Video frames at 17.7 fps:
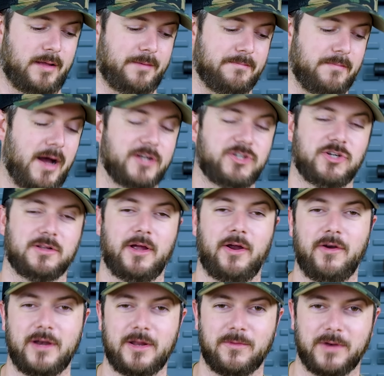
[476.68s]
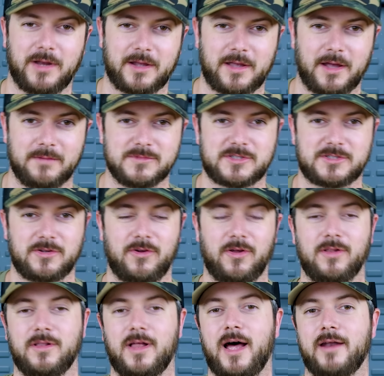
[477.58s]
modularity when it comes to a
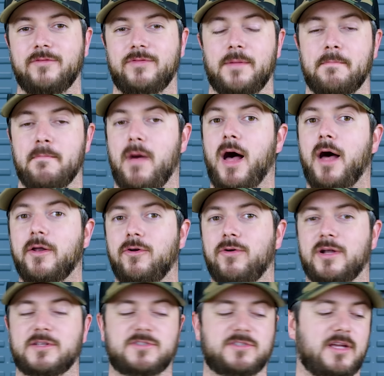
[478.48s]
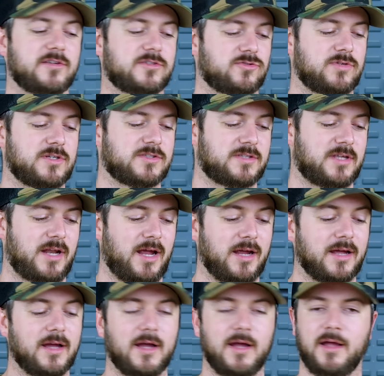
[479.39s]
lot of the modern accessories
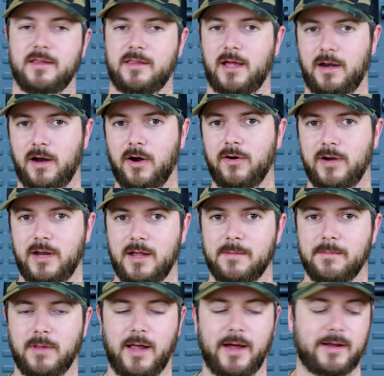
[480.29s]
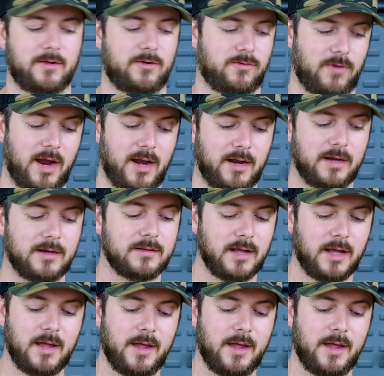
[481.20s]
today that are M-lock. Granted,